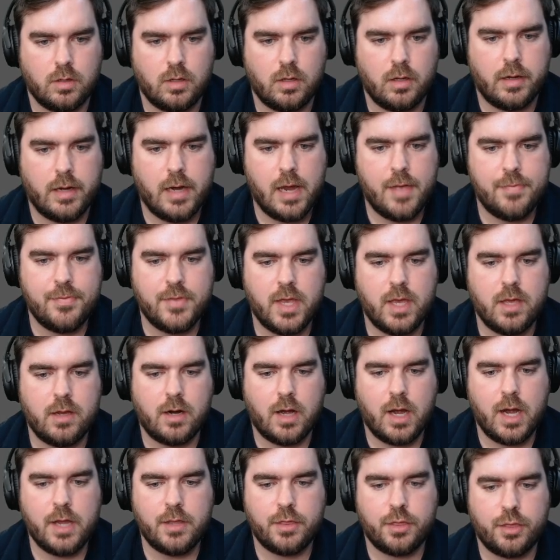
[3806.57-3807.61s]
And then
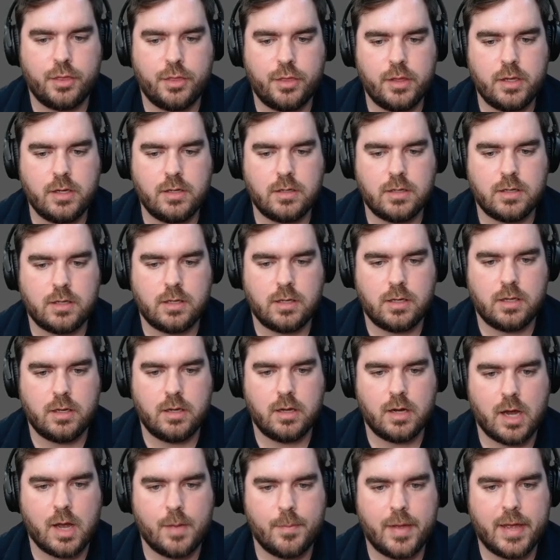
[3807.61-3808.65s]
I think here
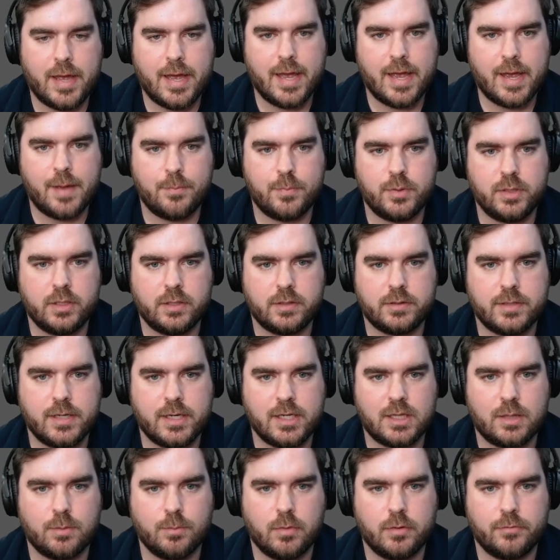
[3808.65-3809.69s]
I'm happy to take
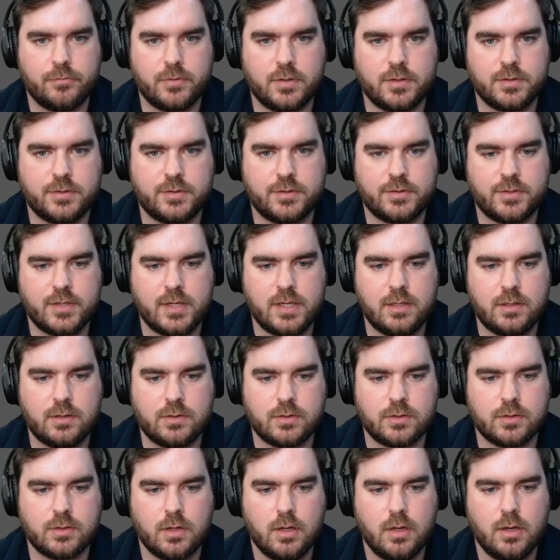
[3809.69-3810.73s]
them off the Seat.
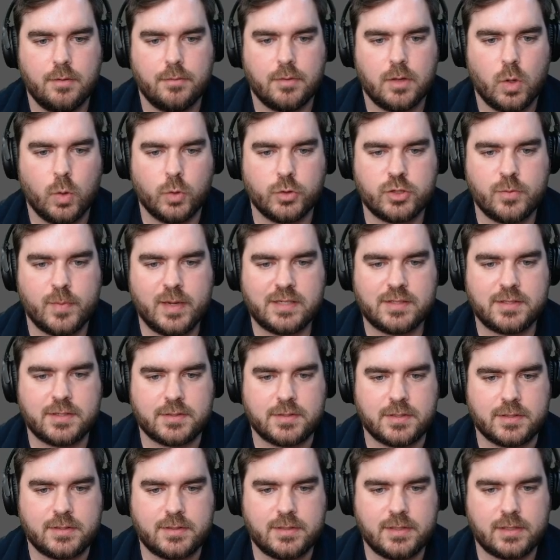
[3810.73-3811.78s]
Also makes this a
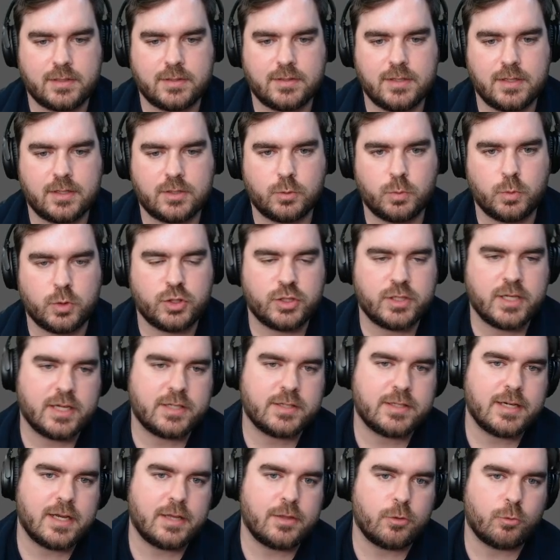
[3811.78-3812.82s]
6/6, which takes it
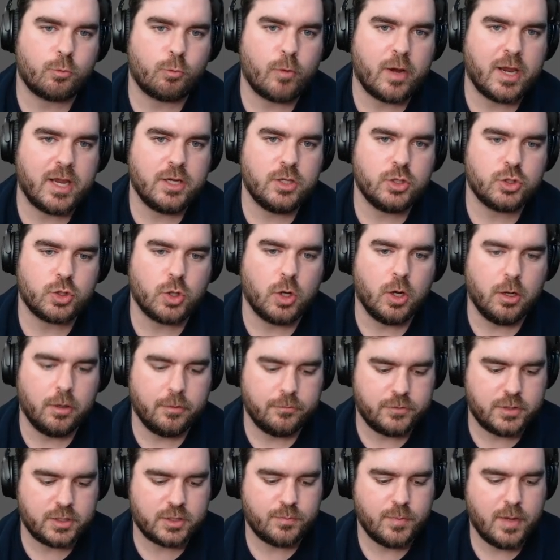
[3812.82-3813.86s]
out of the range of
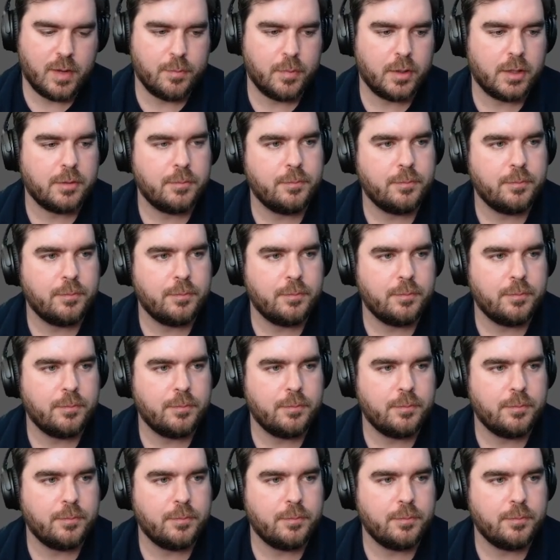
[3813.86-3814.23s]
Dismember.